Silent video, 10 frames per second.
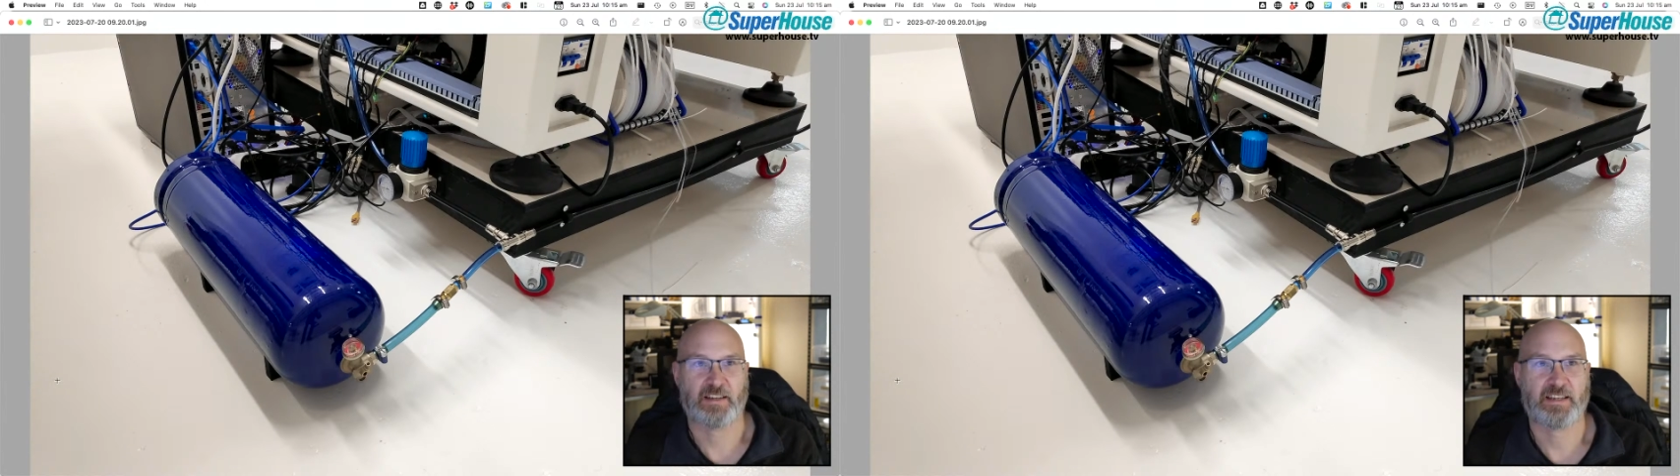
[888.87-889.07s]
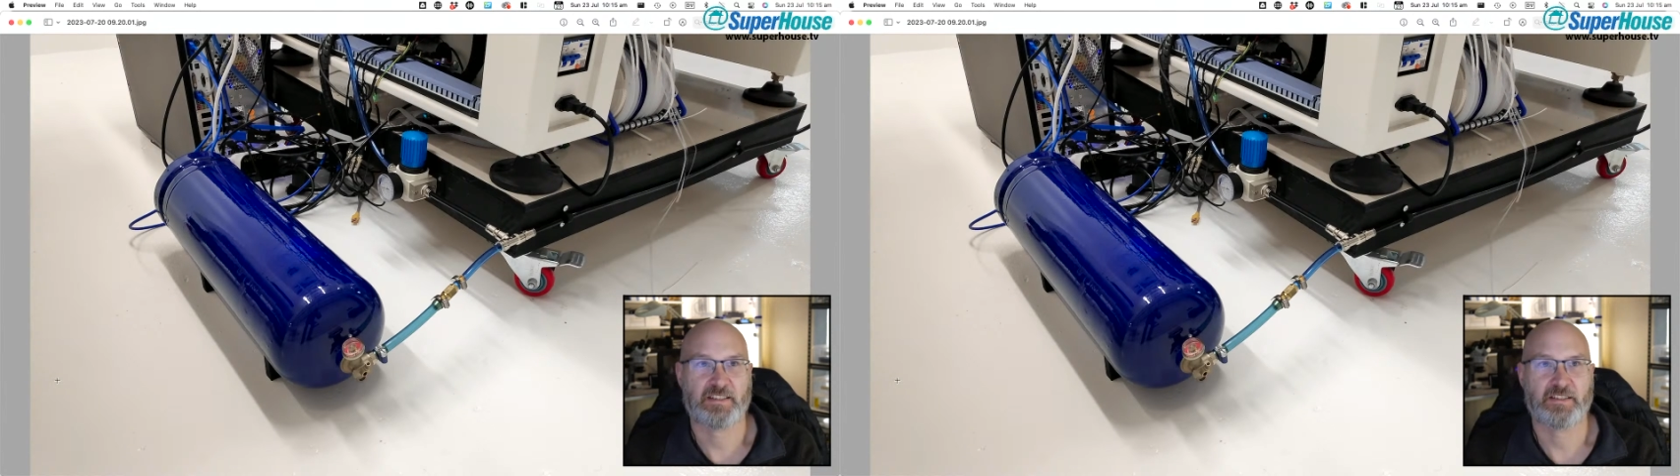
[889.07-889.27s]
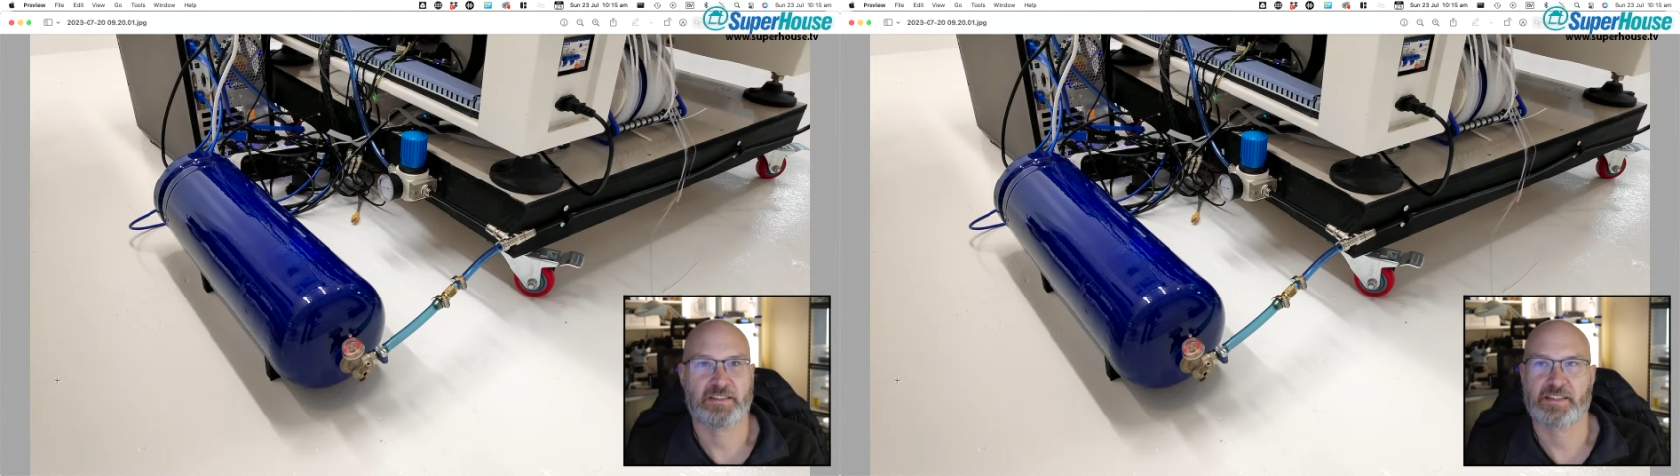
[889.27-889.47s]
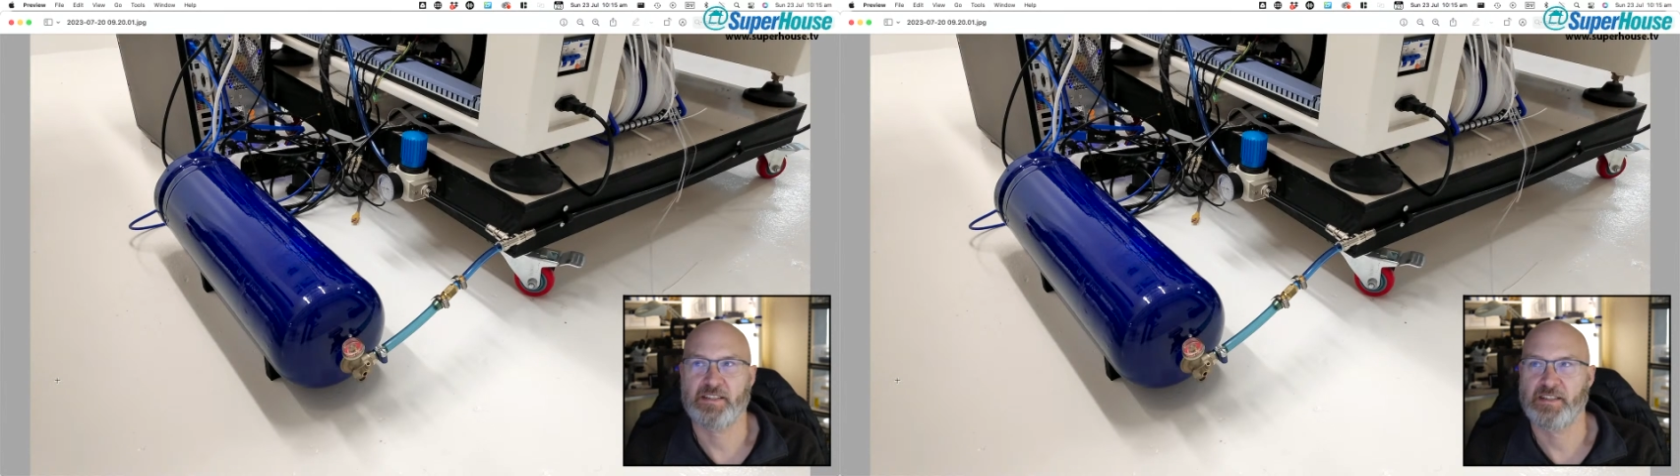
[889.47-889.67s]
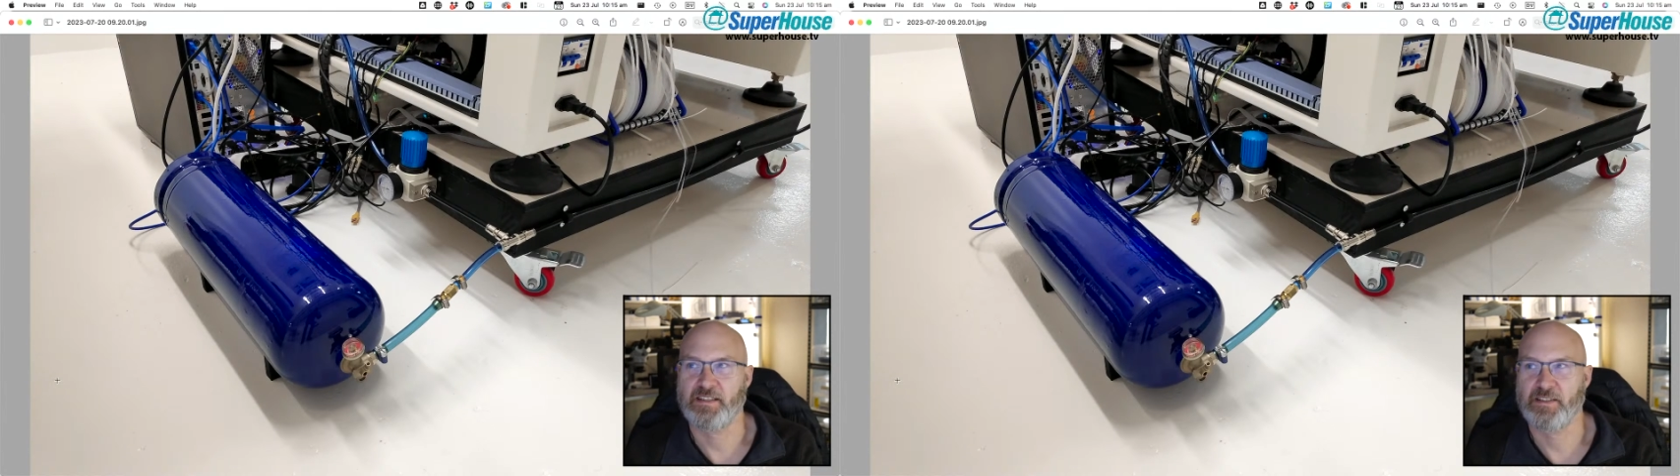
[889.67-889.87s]
As you could
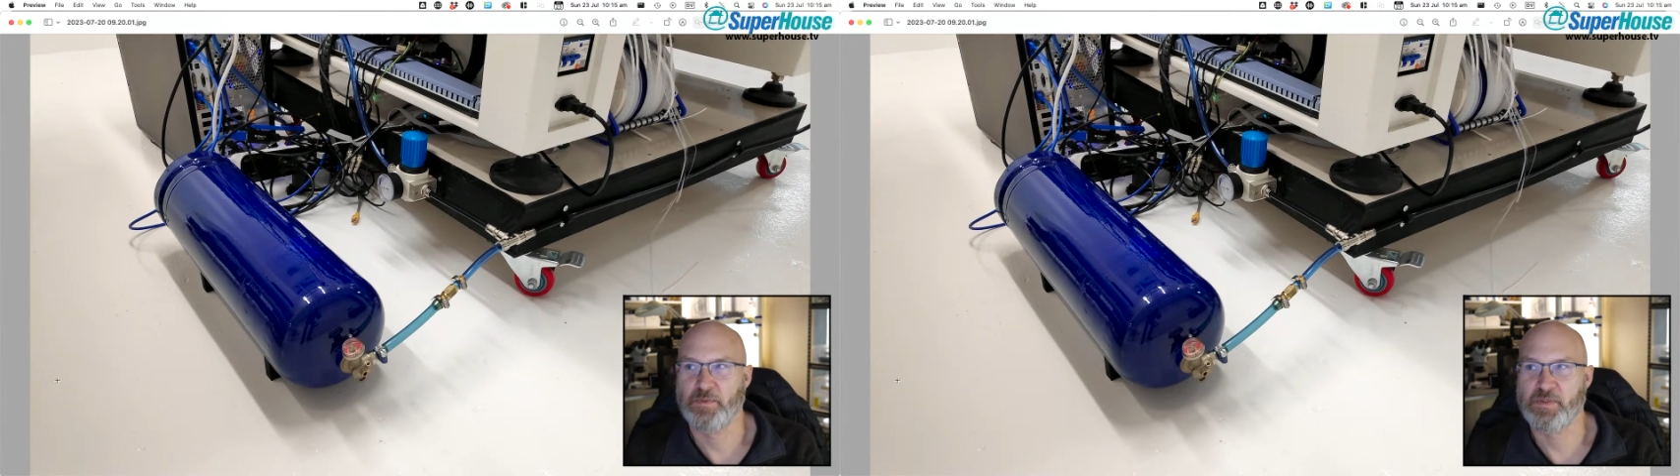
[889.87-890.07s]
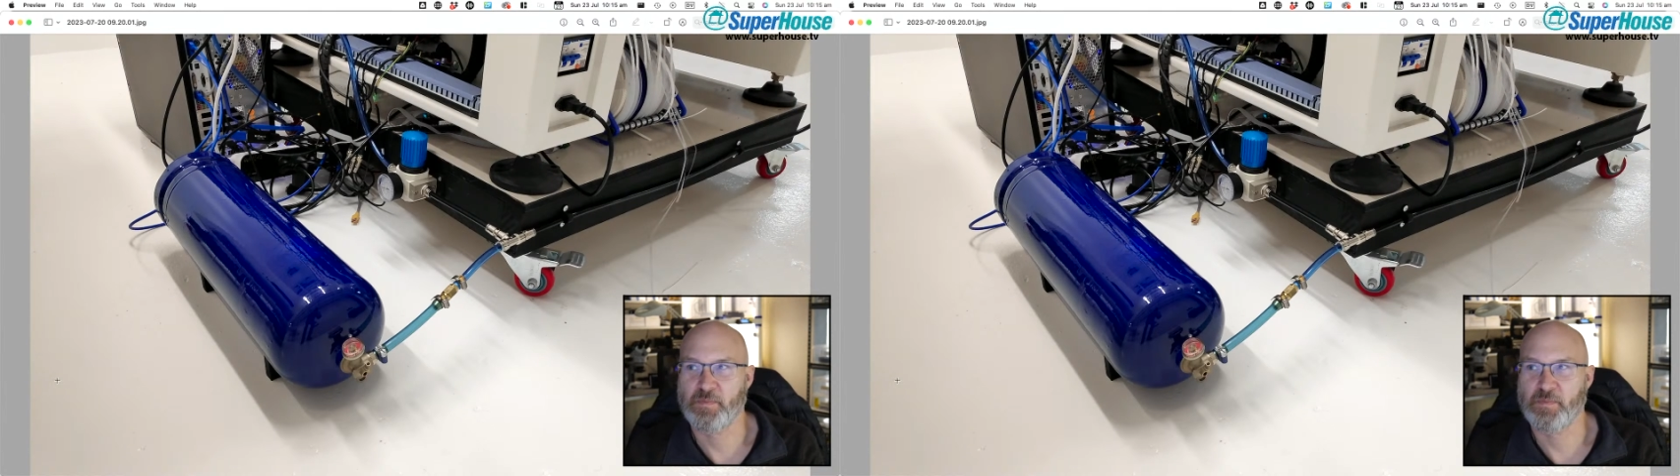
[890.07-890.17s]
see, it was